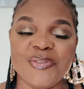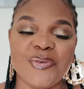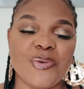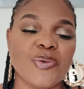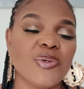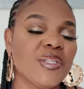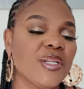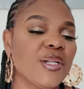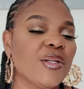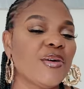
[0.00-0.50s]
for
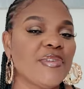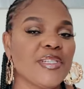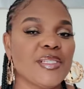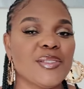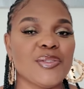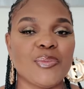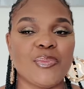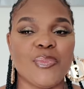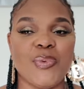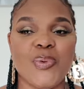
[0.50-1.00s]
all the love and
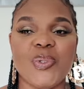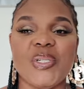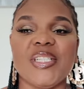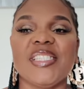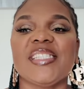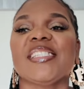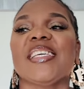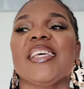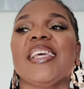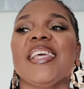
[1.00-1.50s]
support
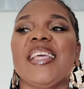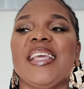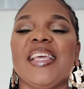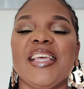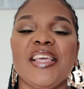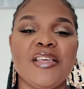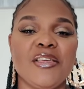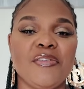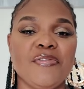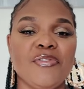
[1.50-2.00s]

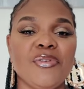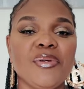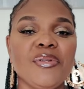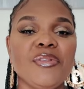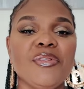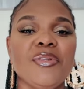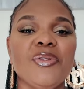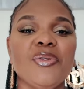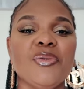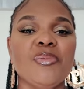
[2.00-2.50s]
if you're
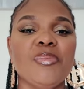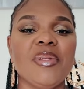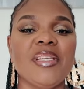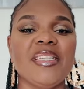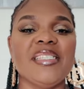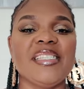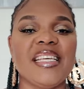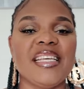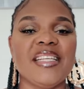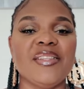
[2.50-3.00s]
new
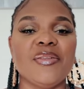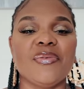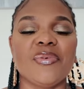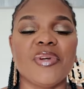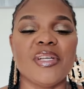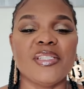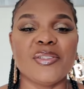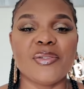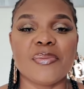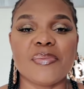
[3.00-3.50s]
please hit the
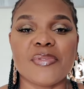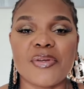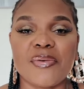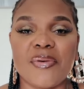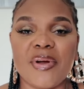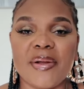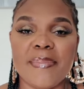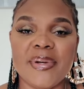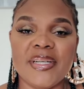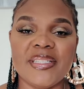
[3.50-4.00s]
red
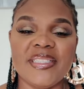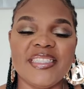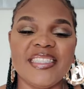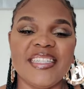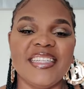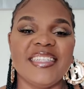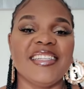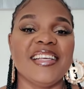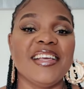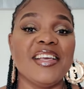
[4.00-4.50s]
subscribe
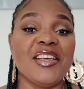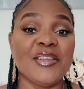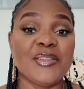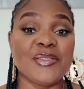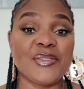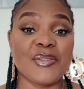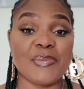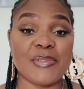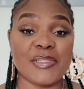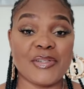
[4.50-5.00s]
button
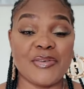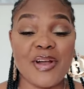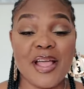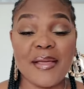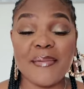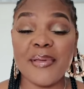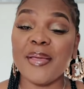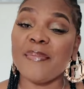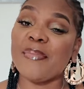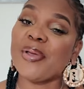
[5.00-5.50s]

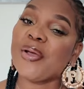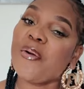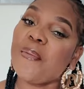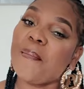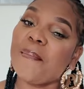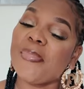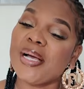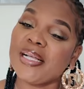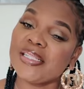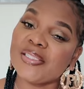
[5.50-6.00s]
subscribe and
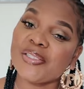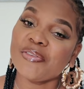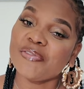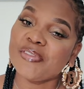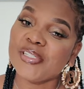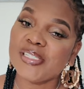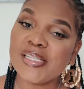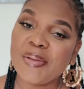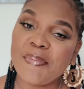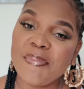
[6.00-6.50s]
become part of
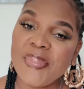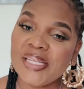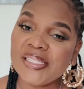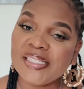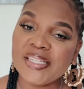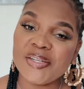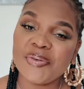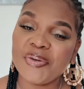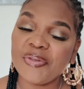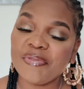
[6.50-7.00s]
this
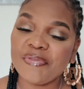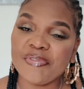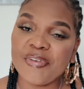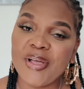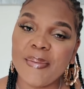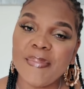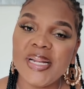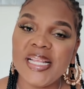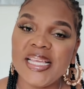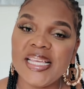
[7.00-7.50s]
amazing green
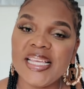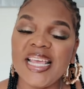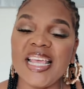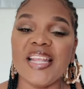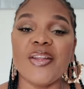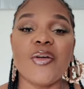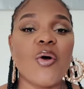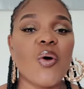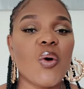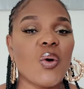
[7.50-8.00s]
family
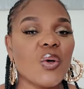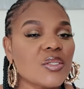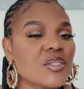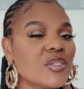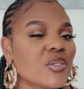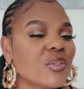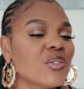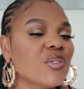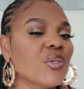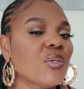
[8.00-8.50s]
and
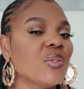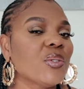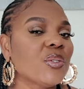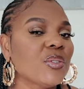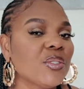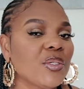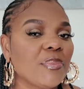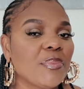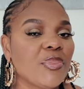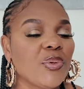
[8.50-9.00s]
also turn on
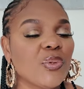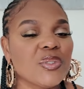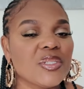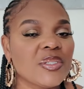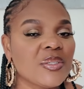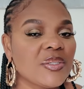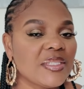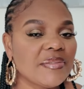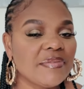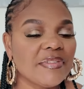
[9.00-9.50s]
your
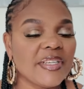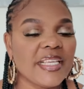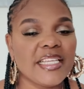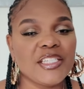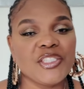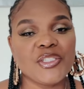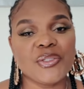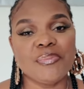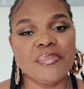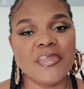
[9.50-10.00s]
post
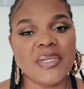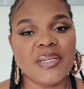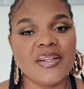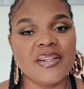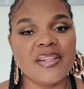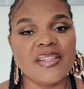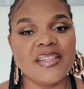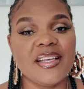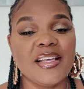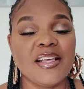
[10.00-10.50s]
notification
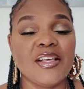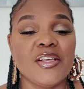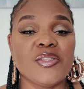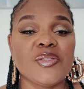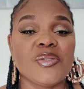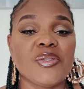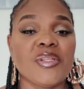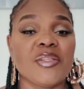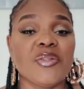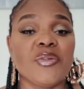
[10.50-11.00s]
bell
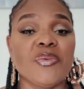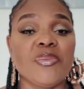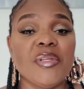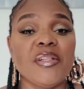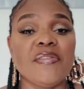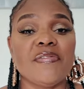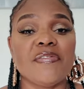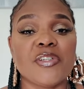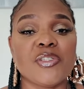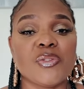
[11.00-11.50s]
so that you'll be
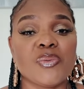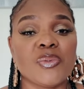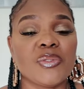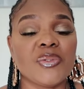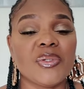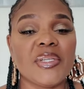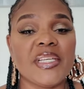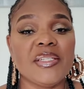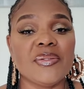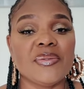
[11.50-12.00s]
the first one
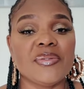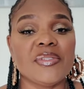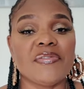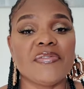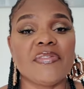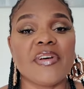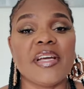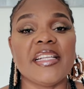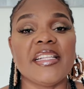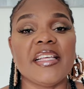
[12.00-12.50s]
to get
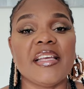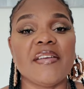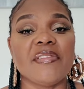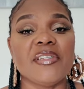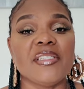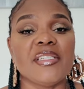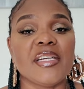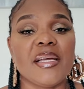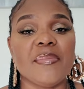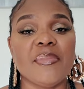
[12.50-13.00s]
notified every
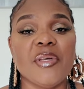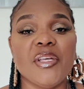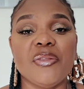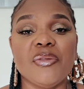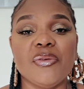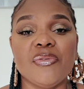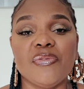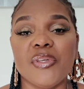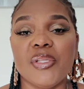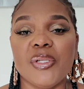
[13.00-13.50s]
time a
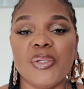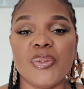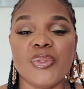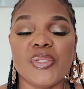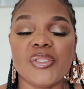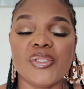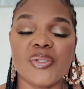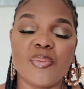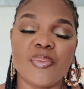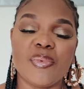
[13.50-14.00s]
new video
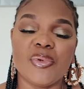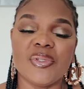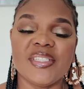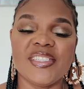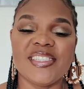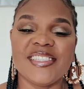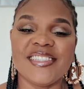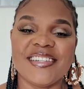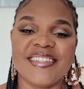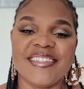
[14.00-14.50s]
is up on
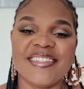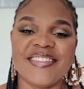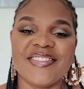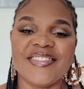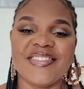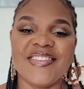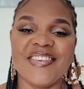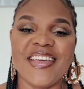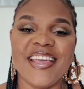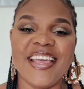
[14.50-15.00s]
this channel
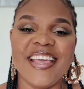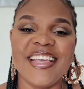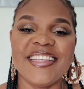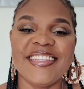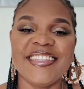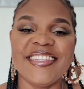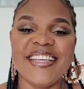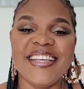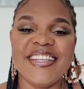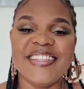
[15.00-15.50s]
okay
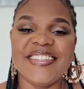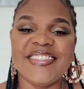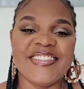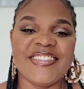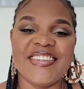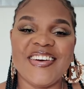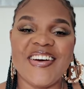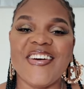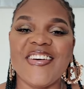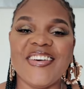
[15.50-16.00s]

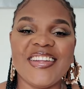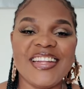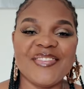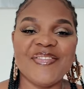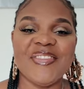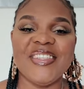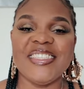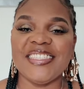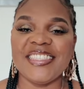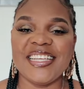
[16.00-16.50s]
so all that
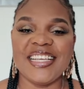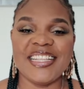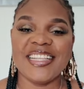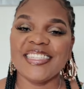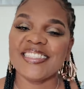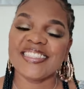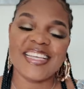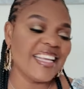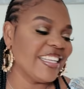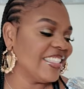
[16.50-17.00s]
being said
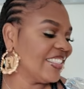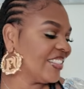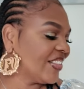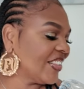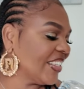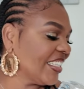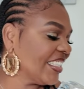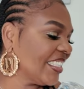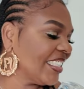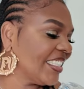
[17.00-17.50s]
let's get into
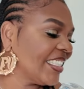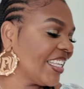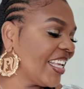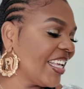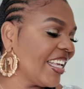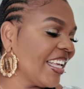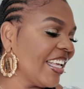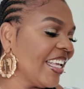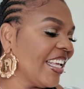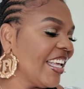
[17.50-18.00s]
it
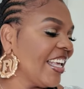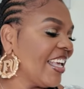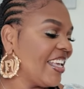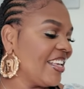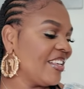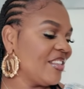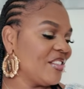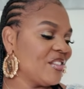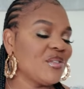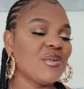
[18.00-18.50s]

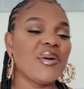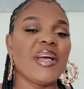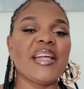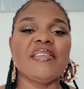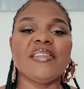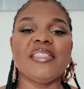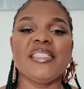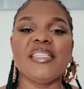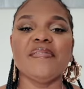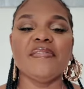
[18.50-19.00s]
so i
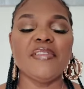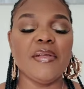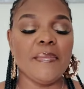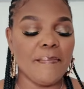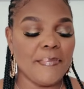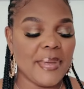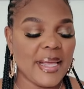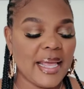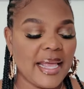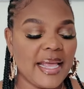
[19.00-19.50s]
received the
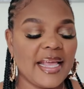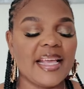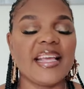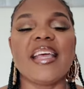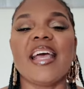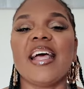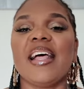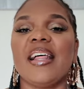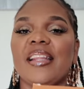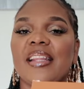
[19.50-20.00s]
bag
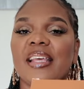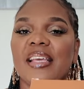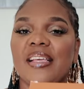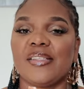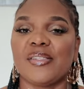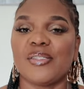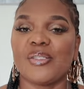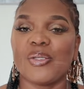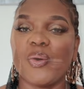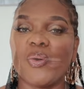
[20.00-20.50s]
like
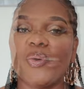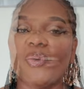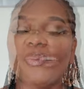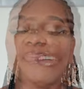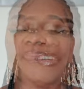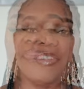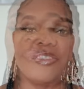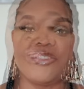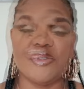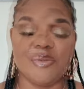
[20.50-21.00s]
so
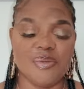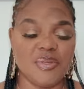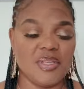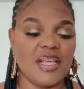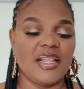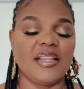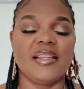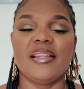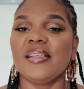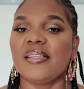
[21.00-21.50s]
so
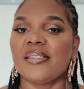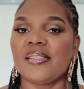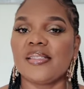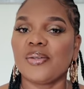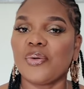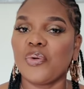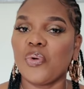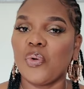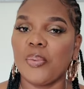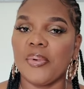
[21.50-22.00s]
yeah let's
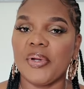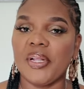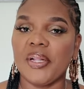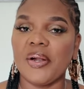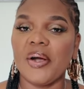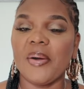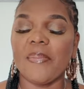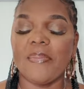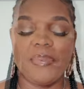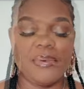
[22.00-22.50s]
open it
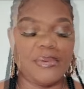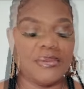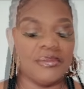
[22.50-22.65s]
up